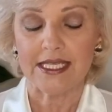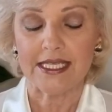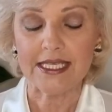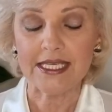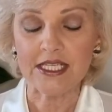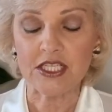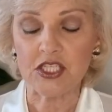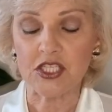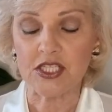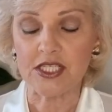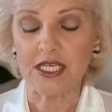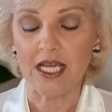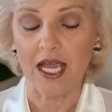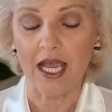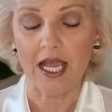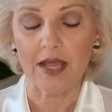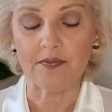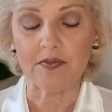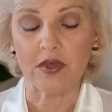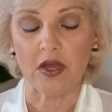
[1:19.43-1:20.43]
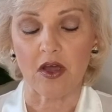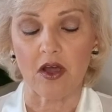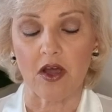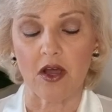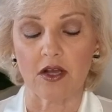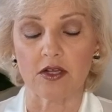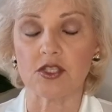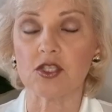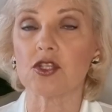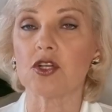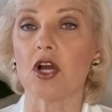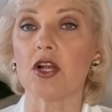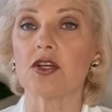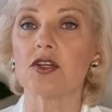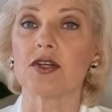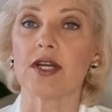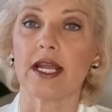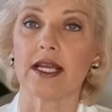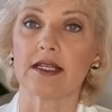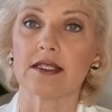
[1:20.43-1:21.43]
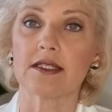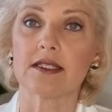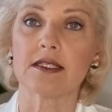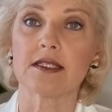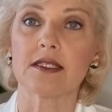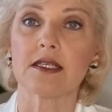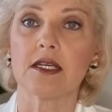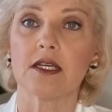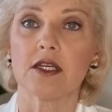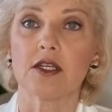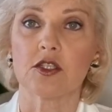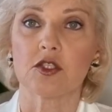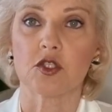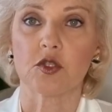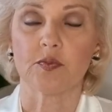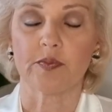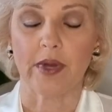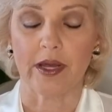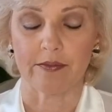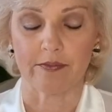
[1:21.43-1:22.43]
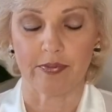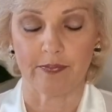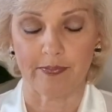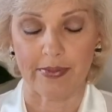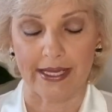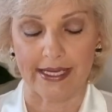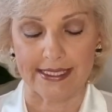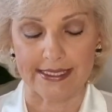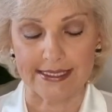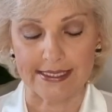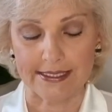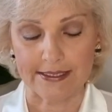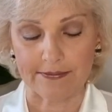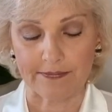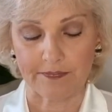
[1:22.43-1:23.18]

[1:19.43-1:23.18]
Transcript: each time the heart contracts to pump blood.